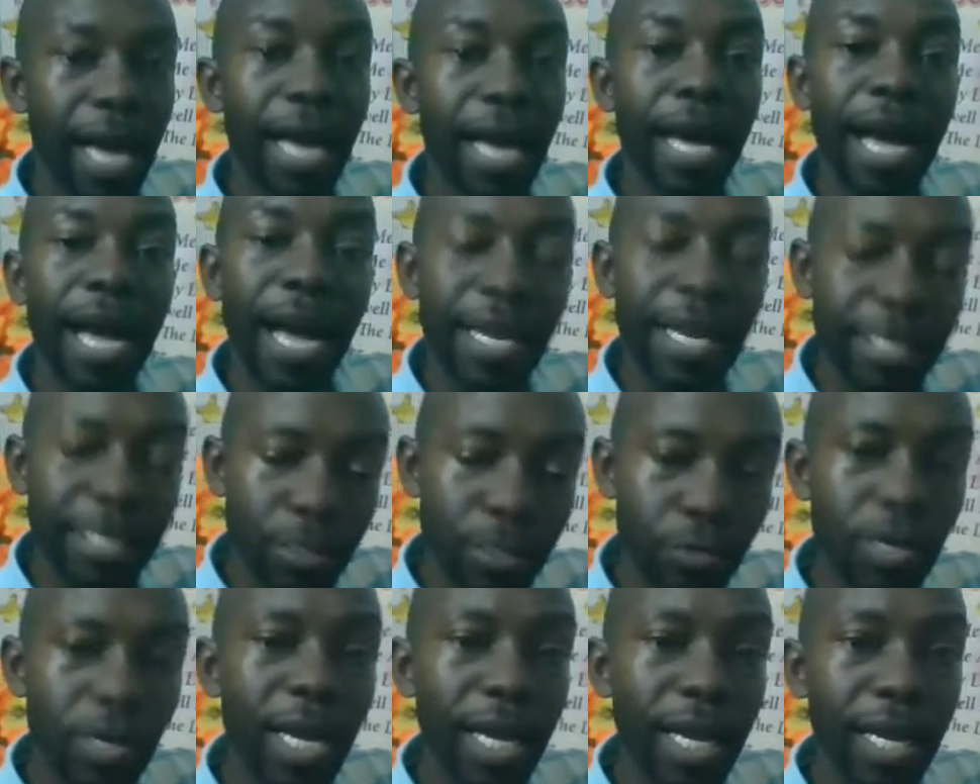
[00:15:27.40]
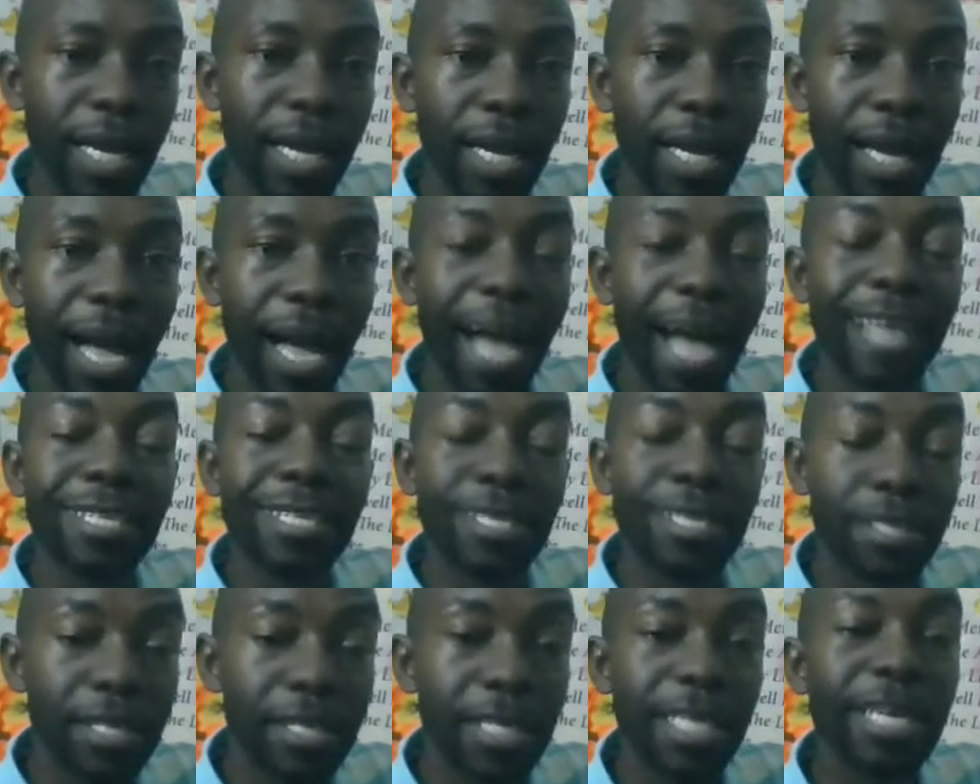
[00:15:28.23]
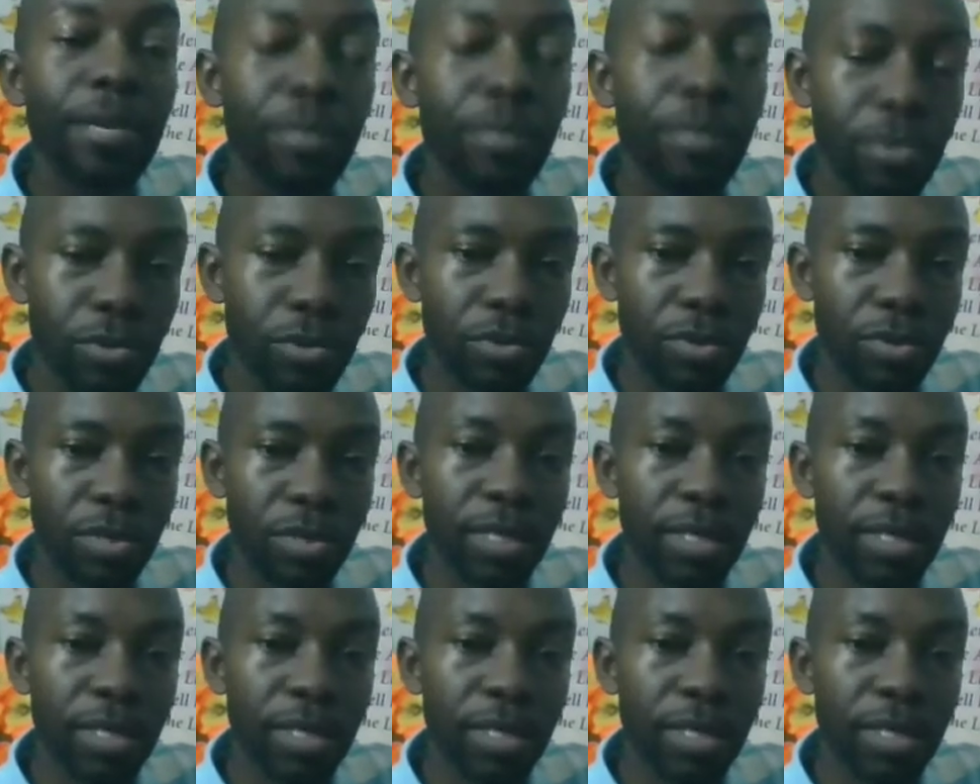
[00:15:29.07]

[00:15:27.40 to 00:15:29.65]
And as well as reading books.